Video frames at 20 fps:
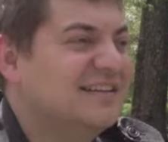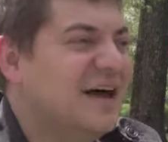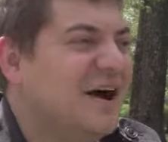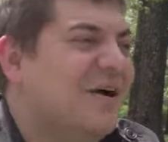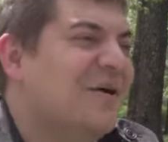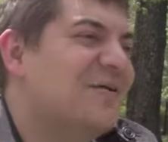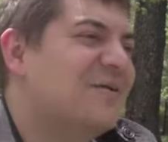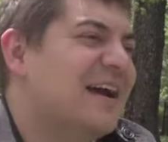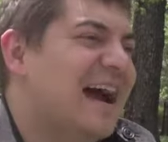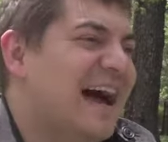
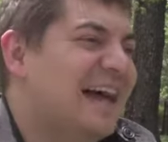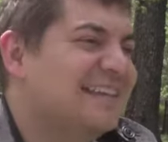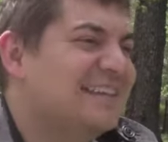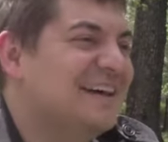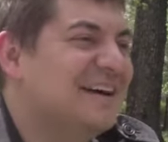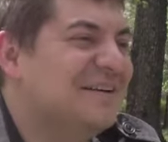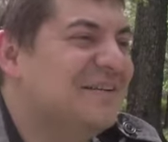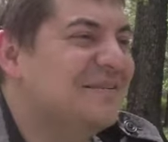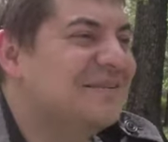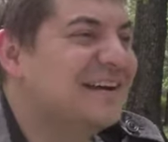No, God
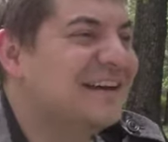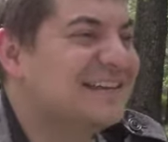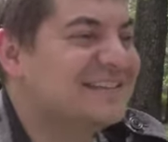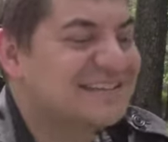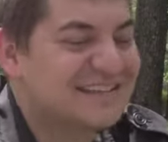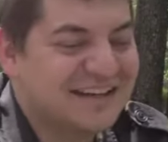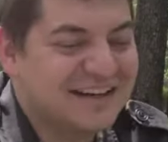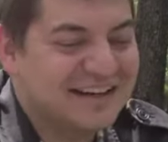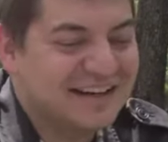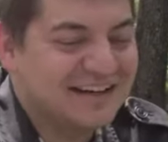no,
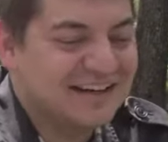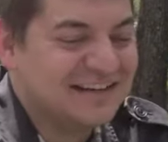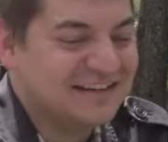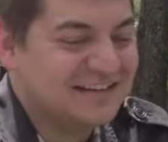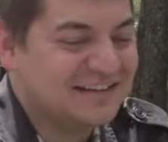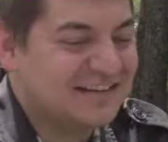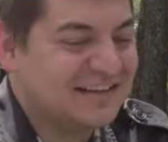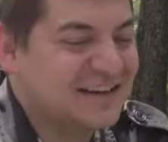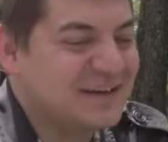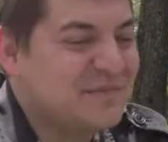because
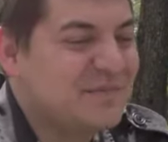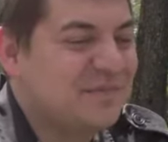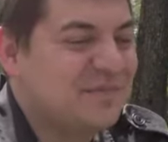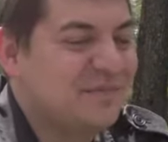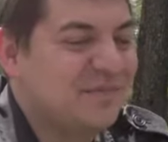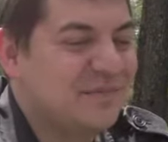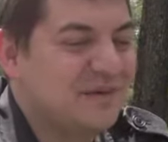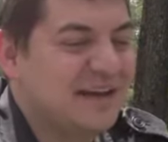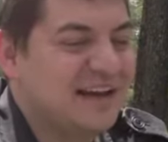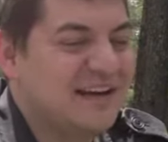sleep,
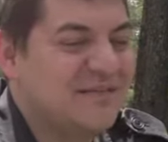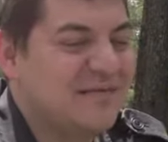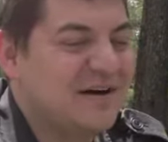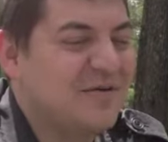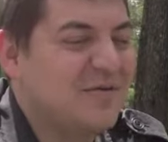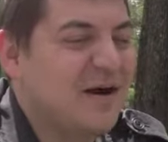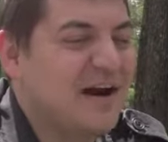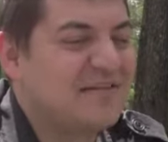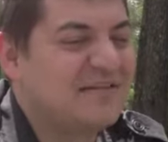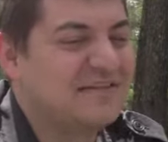
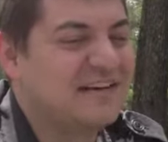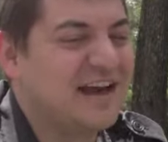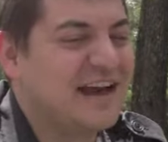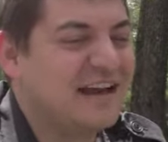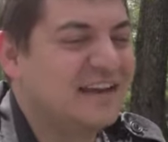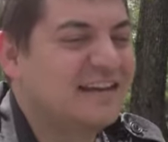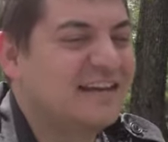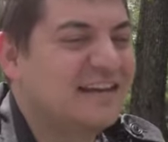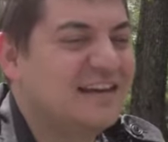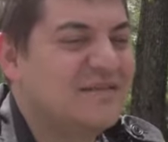my wife and
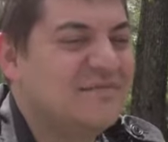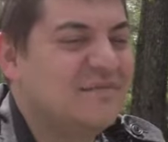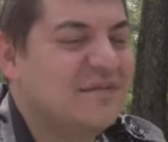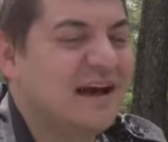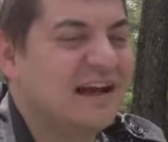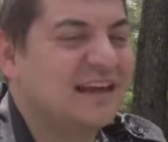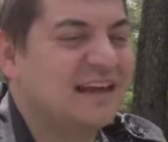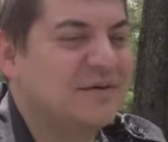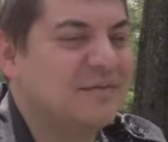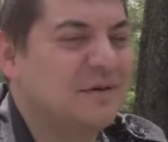I
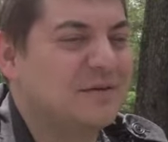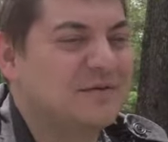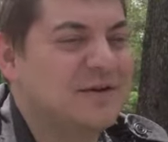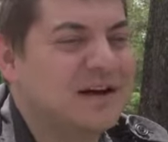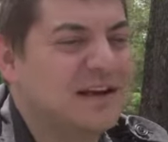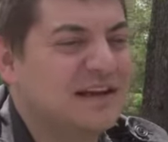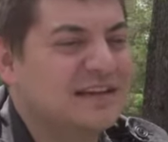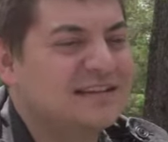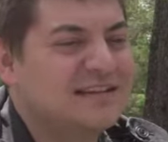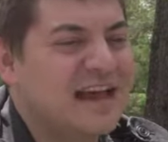keep a
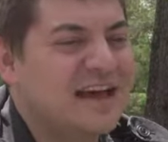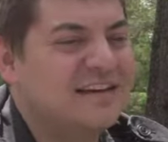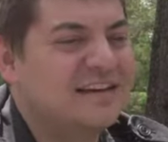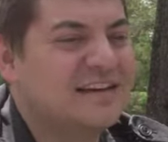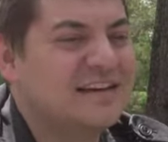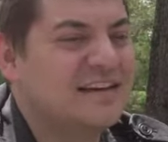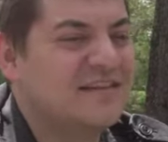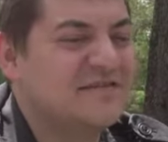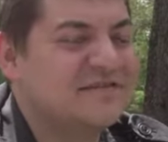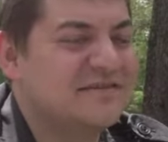running
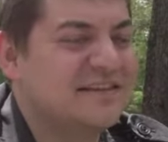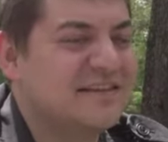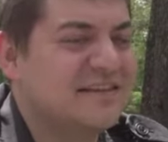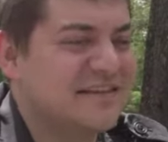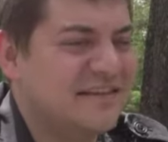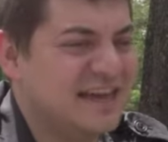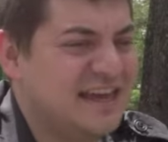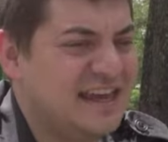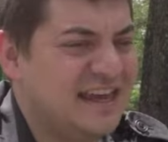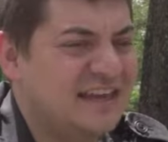tally of the
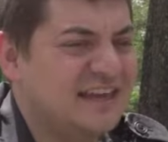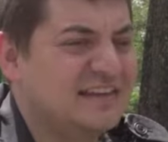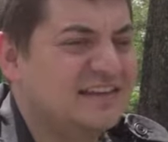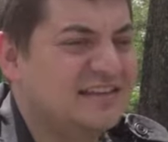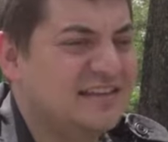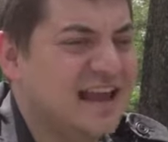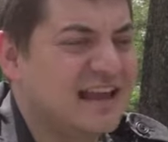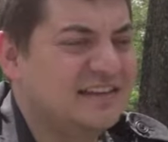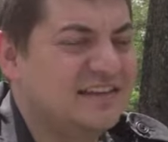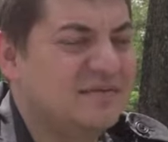
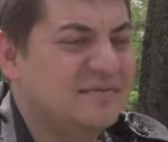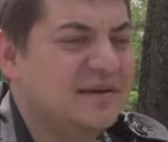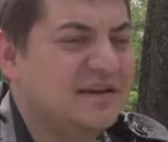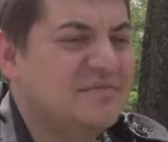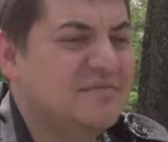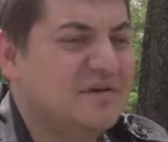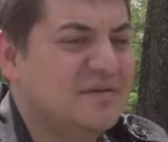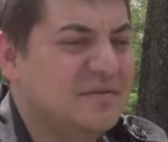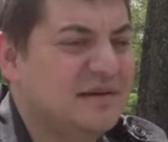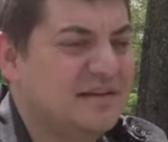things, not the
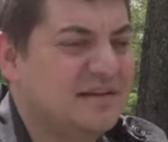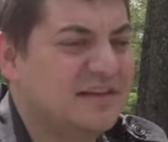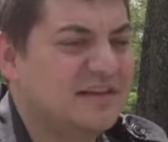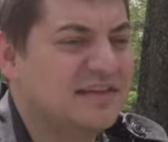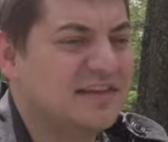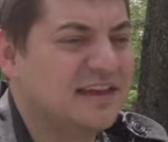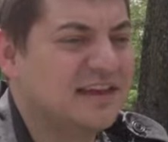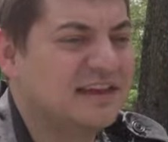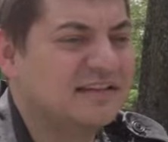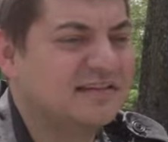people, but the
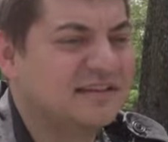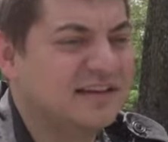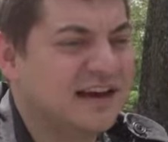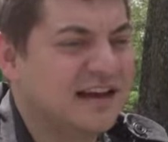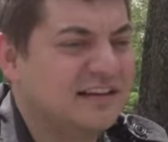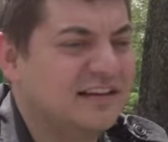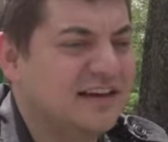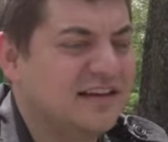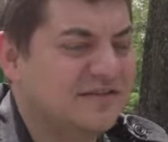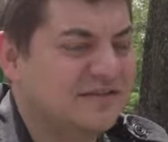things that
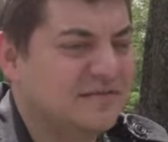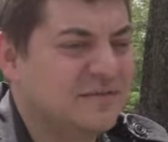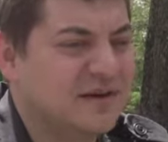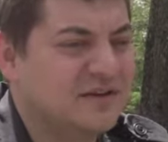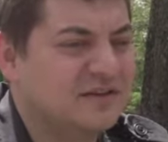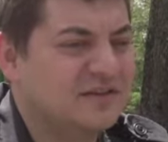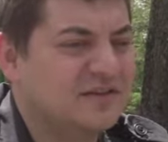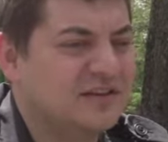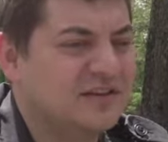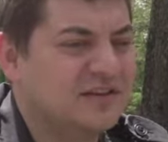I love
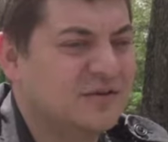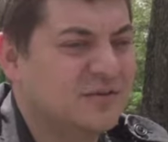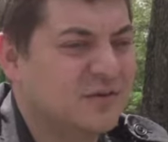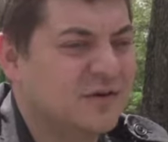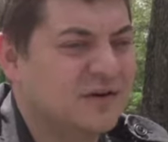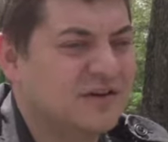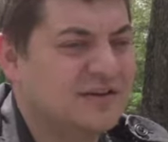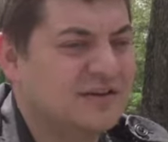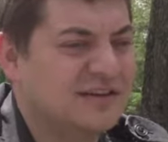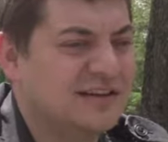most in the
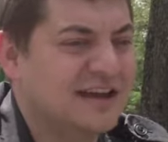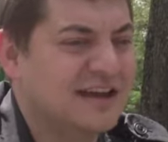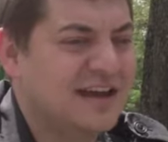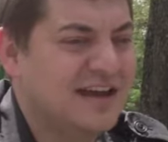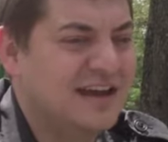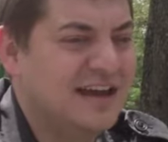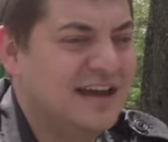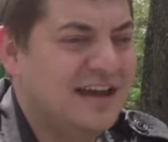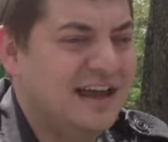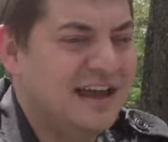world.
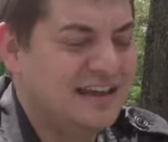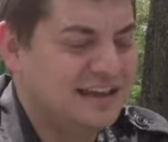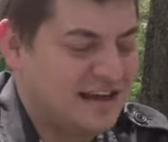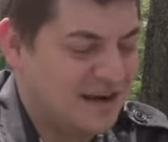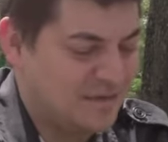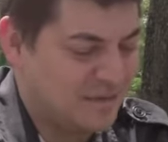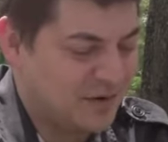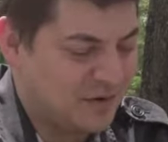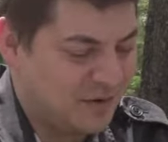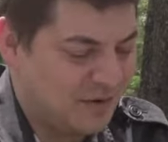And
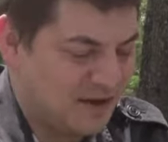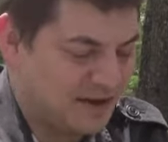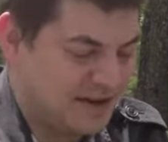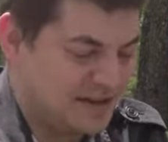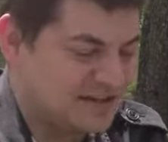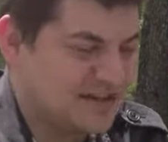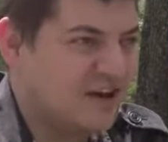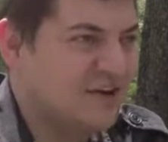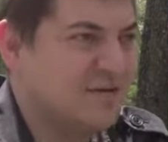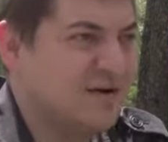number 1
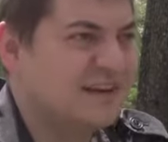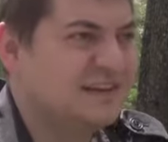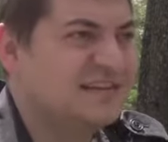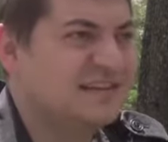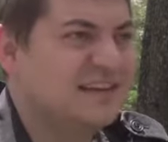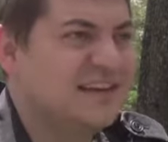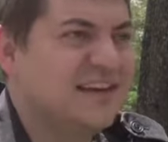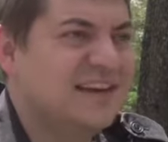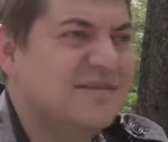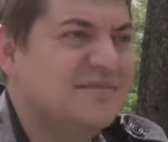is always
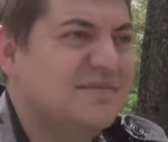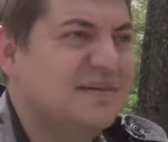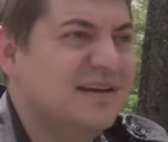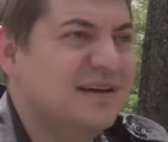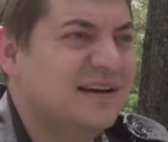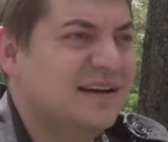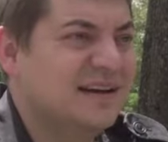sleep.